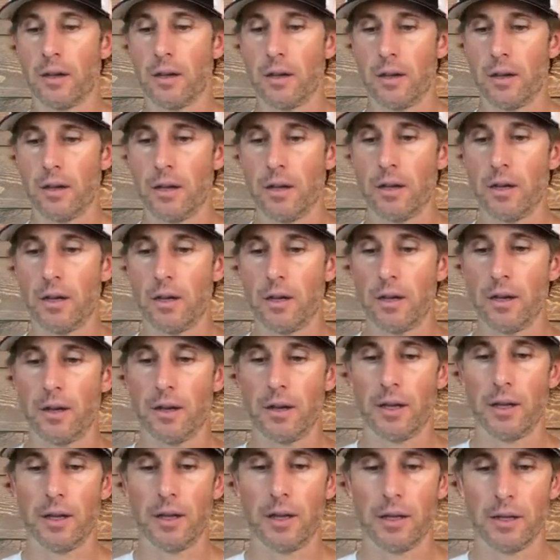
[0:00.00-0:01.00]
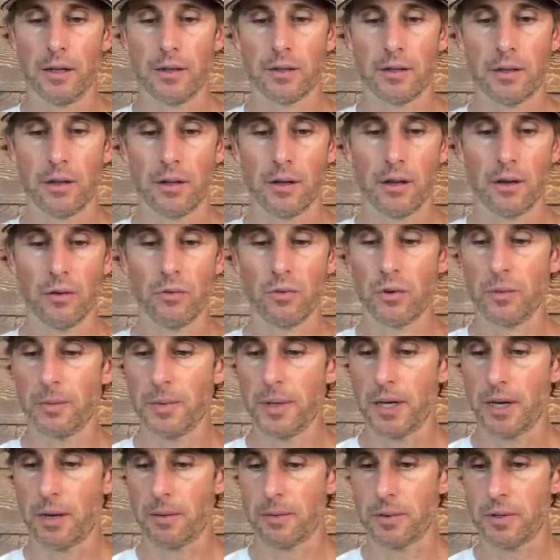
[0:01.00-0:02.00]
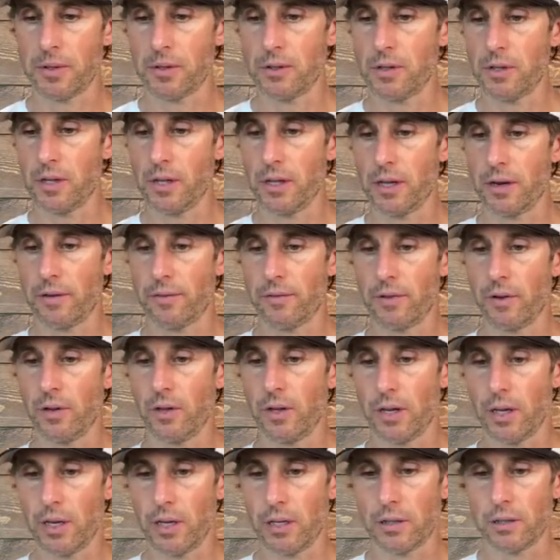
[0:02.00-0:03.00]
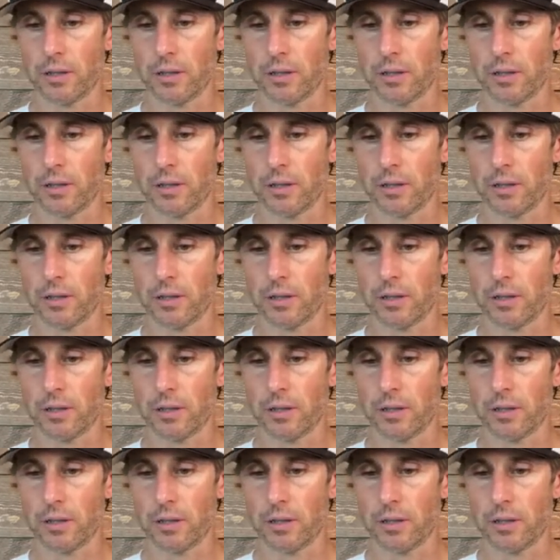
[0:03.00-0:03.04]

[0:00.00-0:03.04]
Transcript: and so there will be opportunity there for you guys.